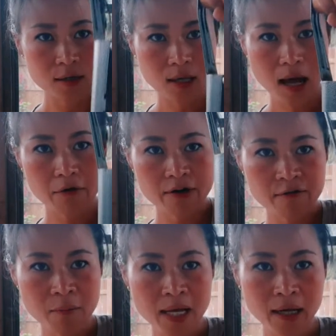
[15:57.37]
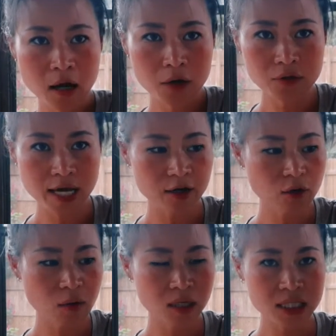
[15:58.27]
however many hole that you
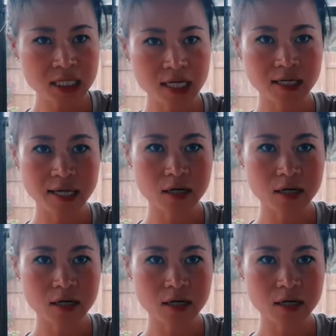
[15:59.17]
want to dig, and